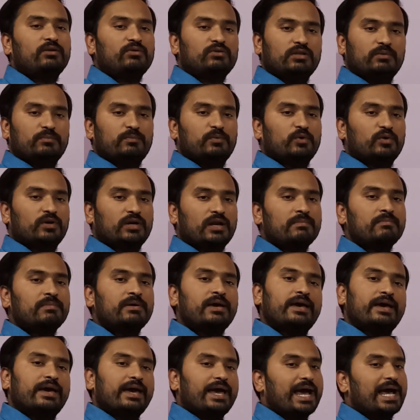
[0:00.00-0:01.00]
to the program,
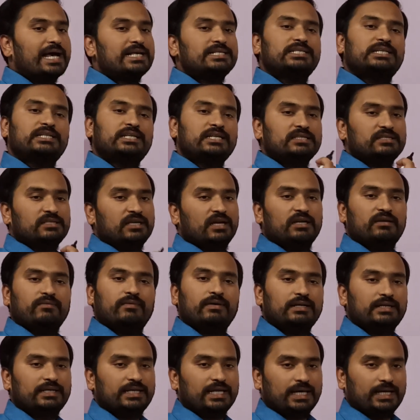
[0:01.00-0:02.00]
as it is, it
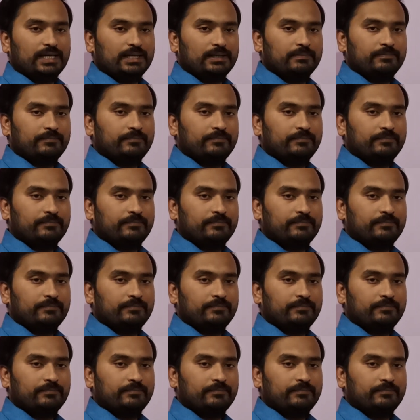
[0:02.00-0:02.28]
will take.